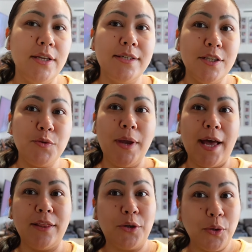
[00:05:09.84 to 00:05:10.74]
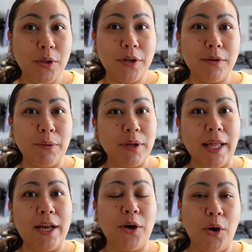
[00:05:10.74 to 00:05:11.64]
Since we had the cooler, we were
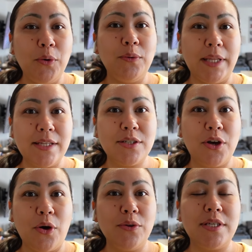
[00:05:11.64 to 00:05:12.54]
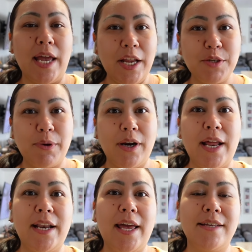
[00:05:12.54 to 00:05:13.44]
like, oh, let's go to H Mart
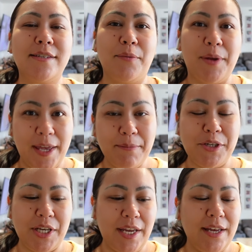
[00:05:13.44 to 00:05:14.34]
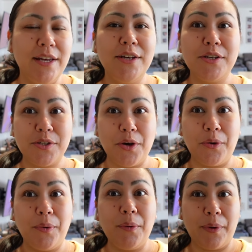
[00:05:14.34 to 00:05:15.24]
and get some kimchi.
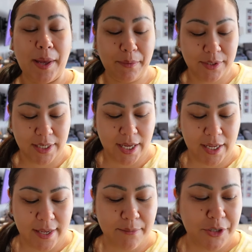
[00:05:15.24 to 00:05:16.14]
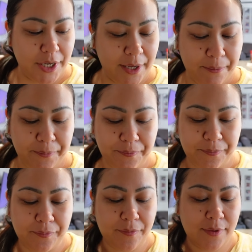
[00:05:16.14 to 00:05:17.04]
So we were able to get kimchi.
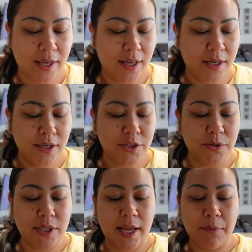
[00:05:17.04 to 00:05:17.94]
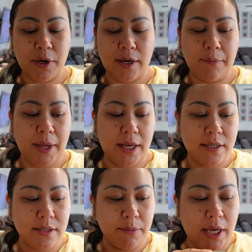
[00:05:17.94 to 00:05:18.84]
So today we're going to make
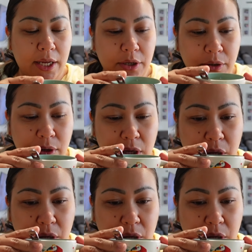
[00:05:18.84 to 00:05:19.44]
some daigu.